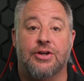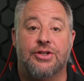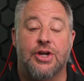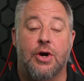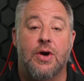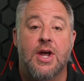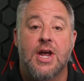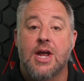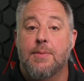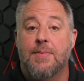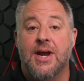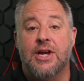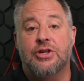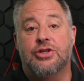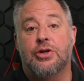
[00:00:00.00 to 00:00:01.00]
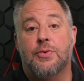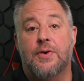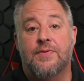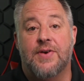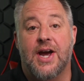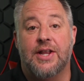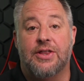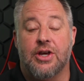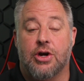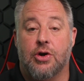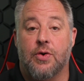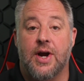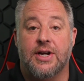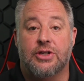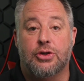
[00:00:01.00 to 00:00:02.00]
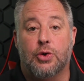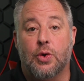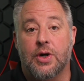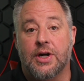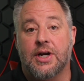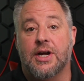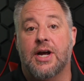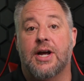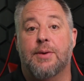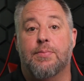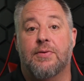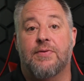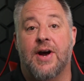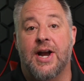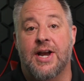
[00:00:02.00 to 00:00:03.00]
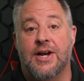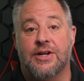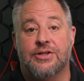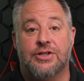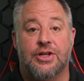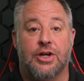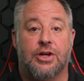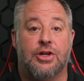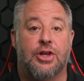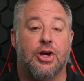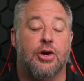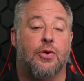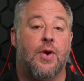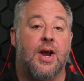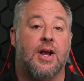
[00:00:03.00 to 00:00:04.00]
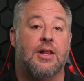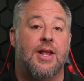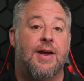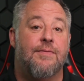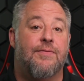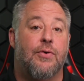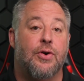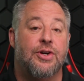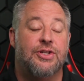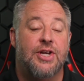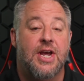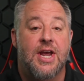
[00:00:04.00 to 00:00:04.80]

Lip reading: So making sure we've got the correct torque providing us the correct clamp force